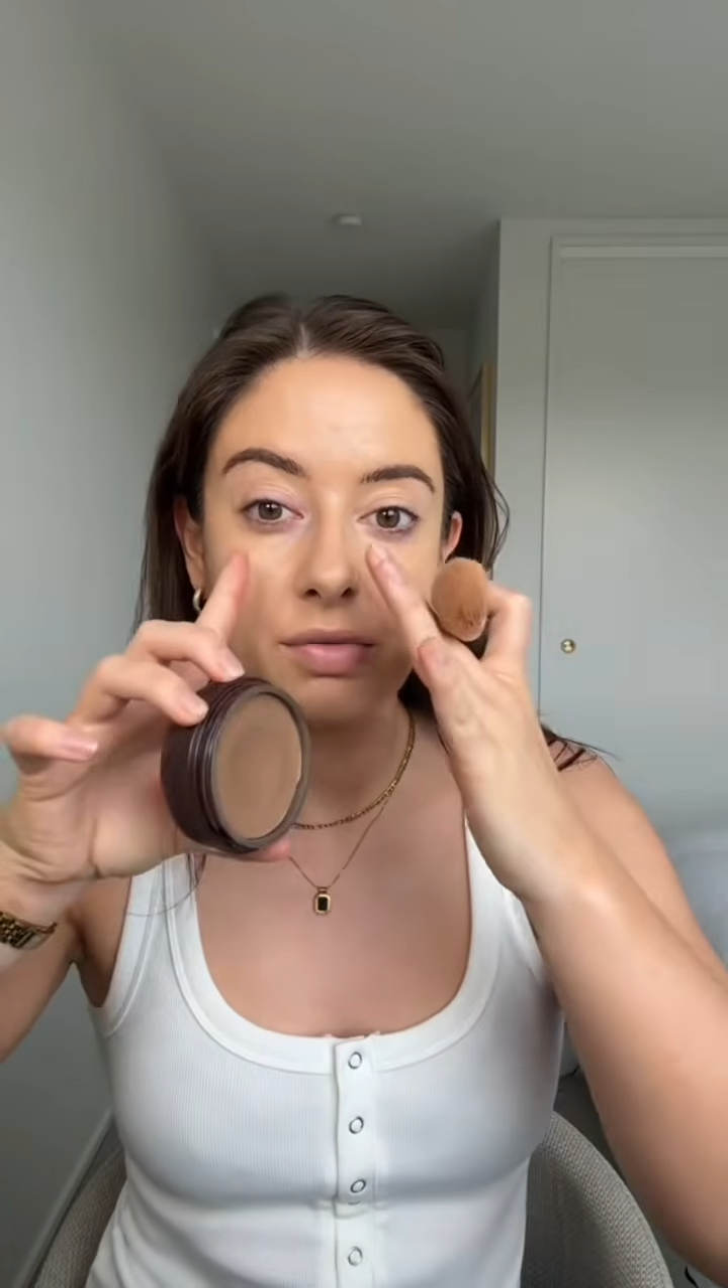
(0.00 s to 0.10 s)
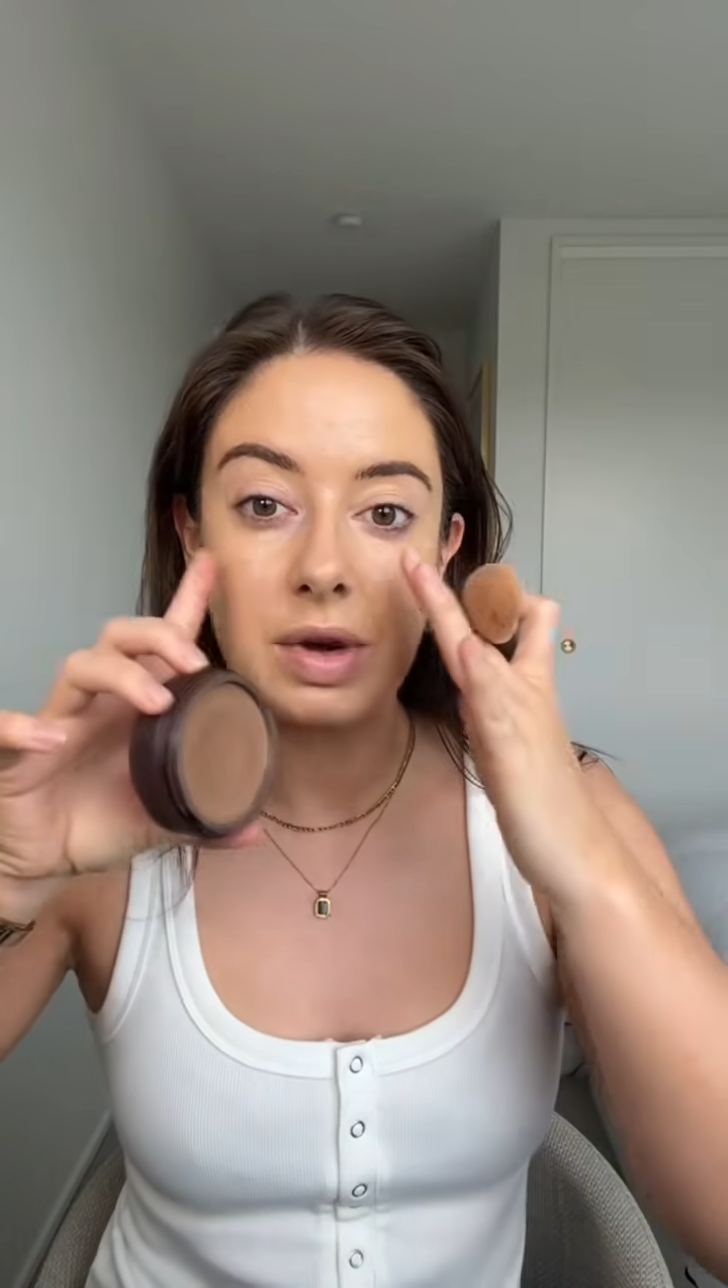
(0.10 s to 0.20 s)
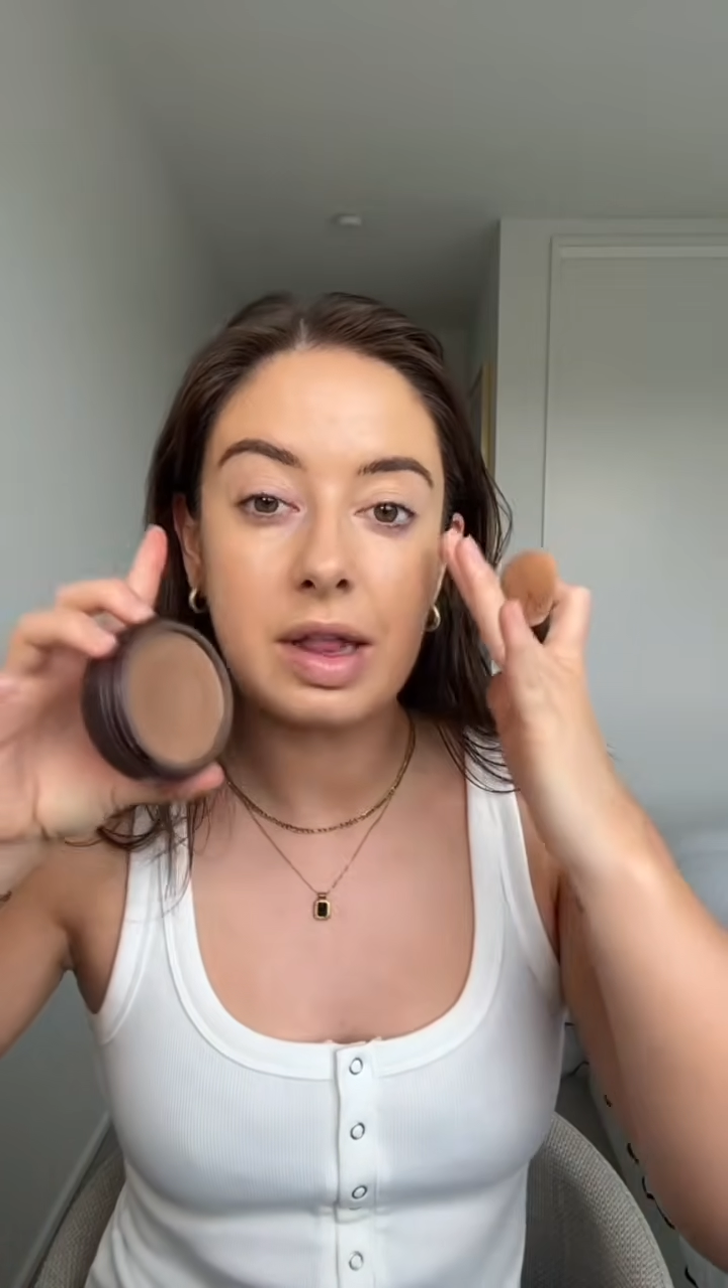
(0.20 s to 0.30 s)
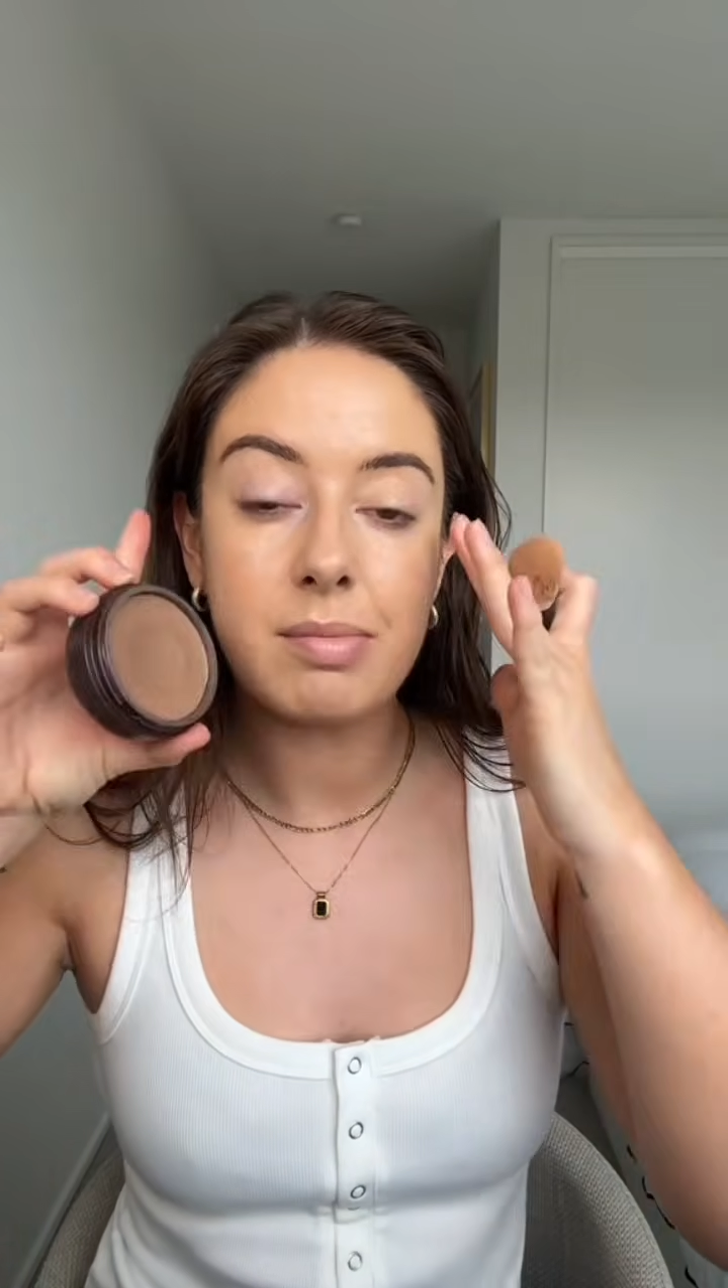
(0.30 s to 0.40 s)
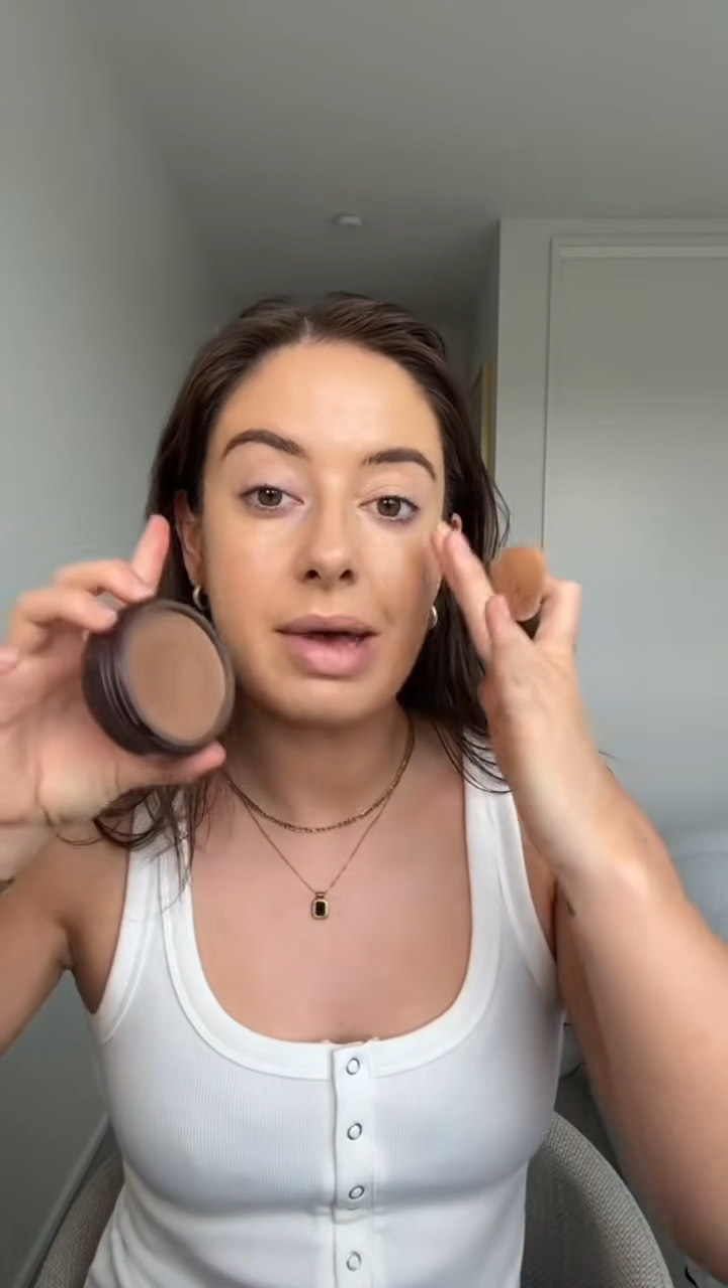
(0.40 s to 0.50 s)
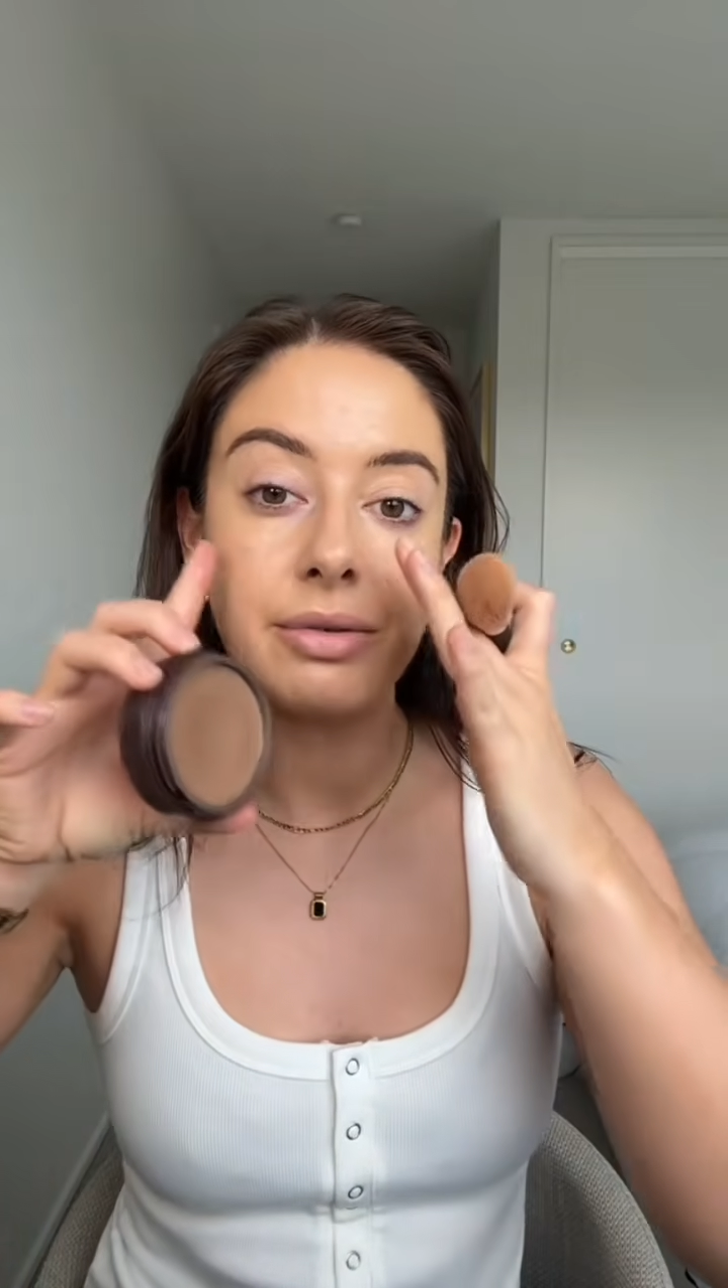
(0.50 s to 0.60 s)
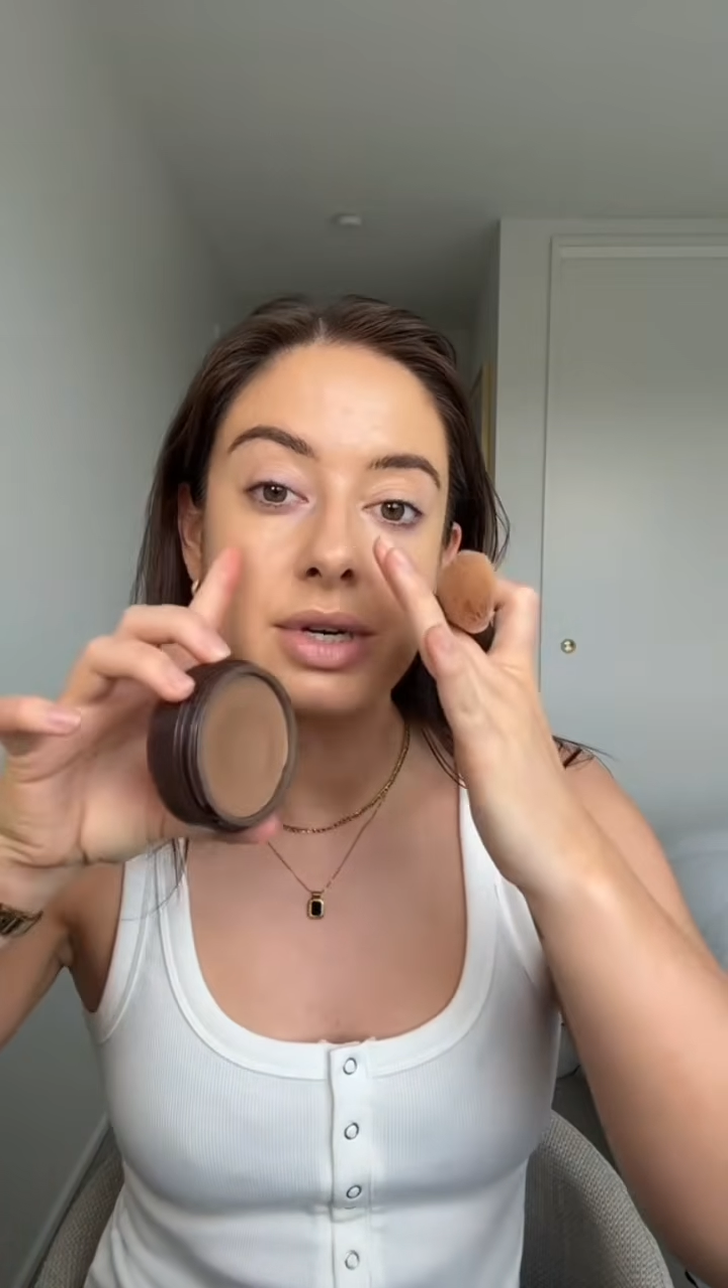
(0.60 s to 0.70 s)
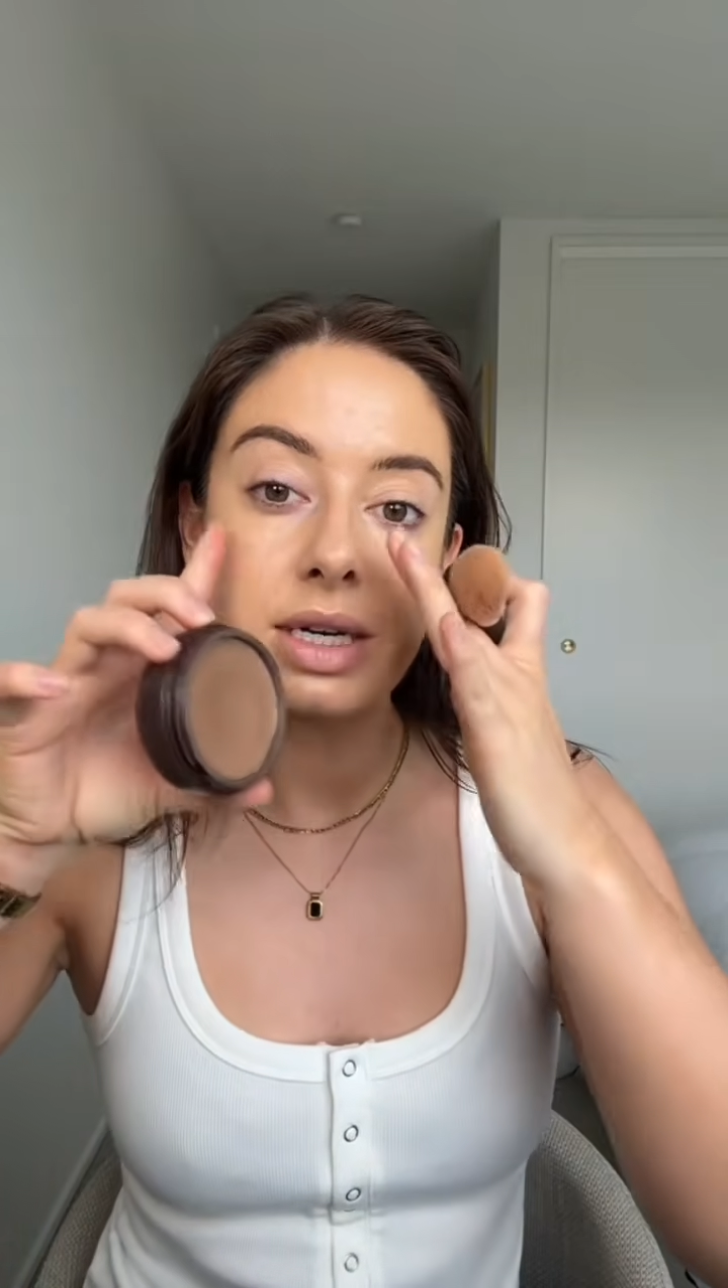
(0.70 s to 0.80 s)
really meld it